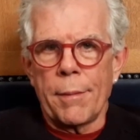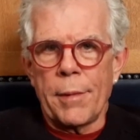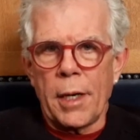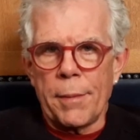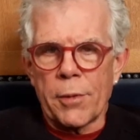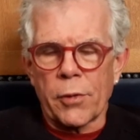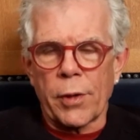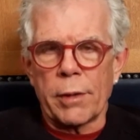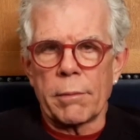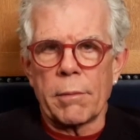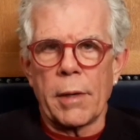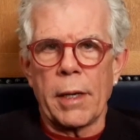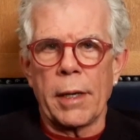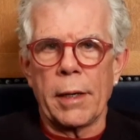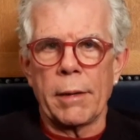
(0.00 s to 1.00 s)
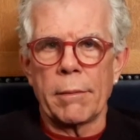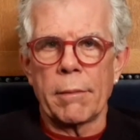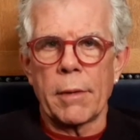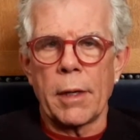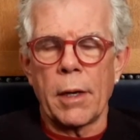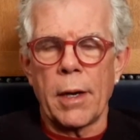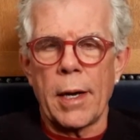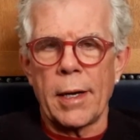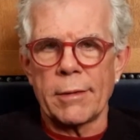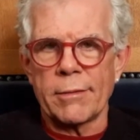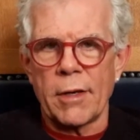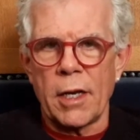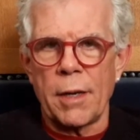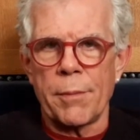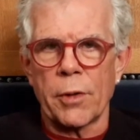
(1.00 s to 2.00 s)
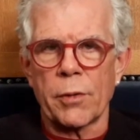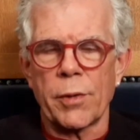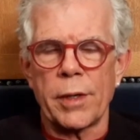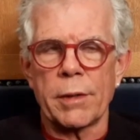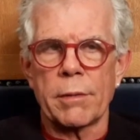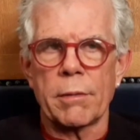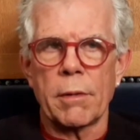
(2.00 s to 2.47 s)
an immigrant, and as an immigrant,